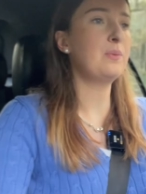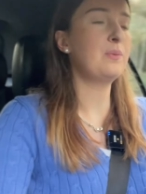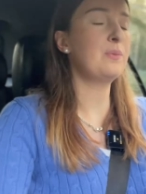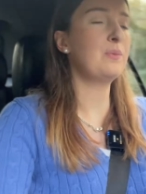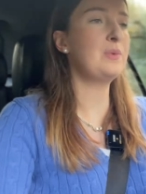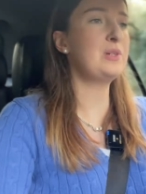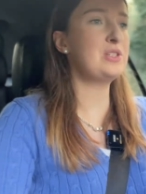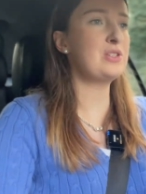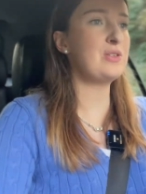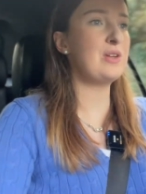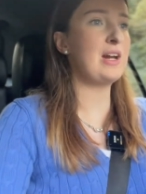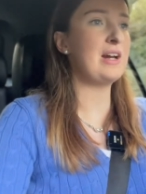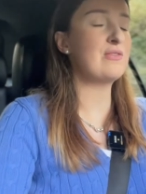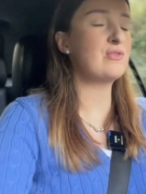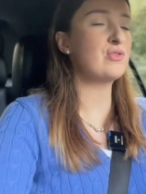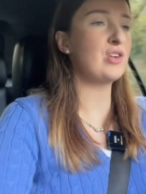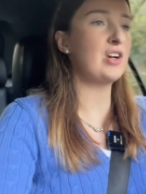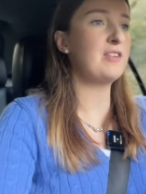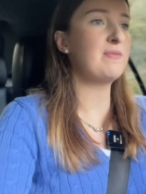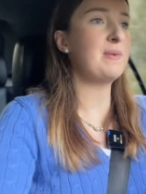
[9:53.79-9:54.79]
we do have
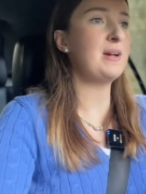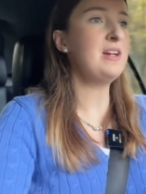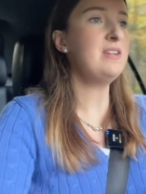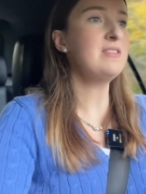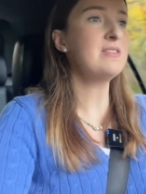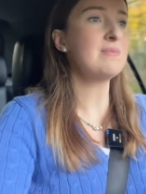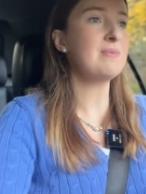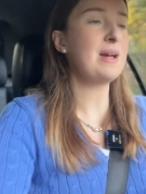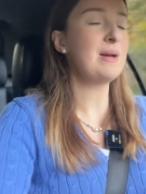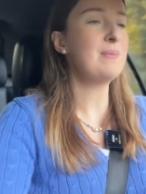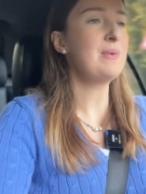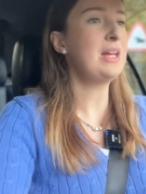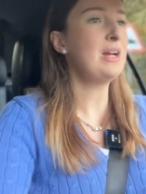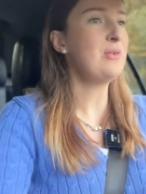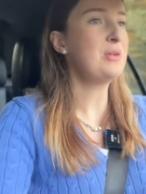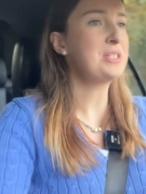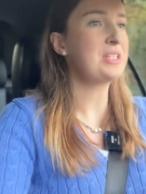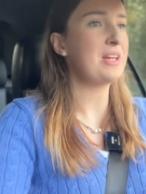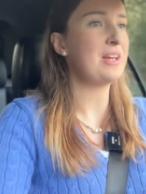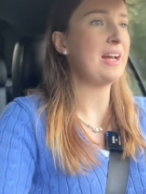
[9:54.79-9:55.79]
drive mode and we
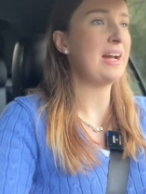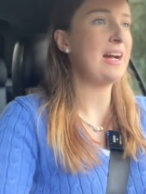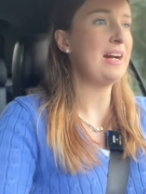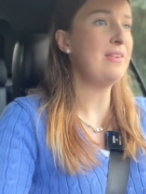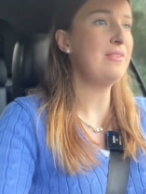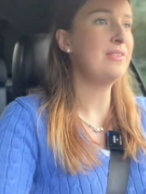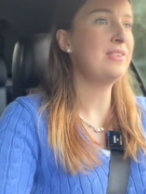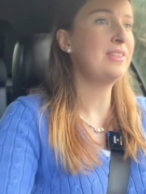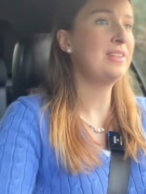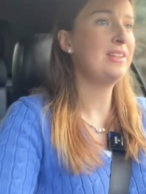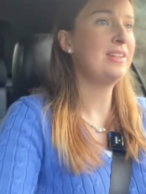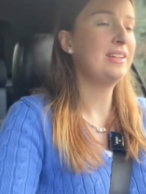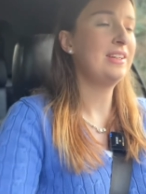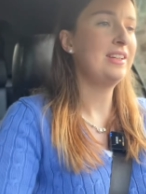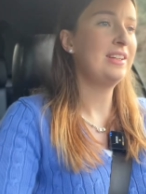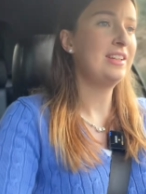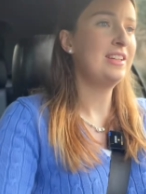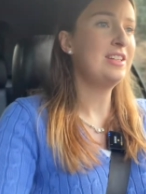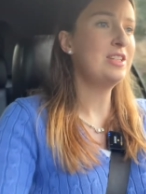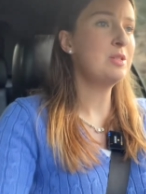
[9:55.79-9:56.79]
also have
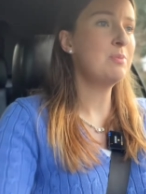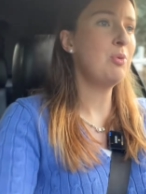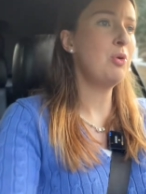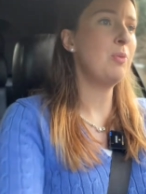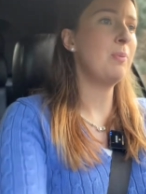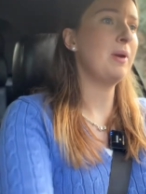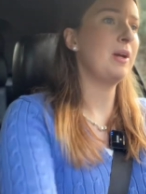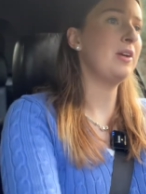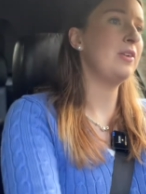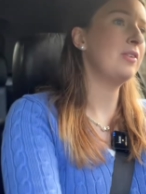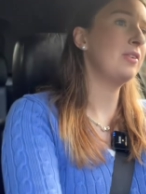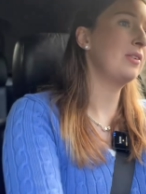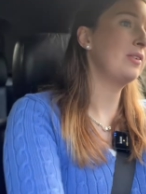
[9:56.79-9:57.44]
sport mode.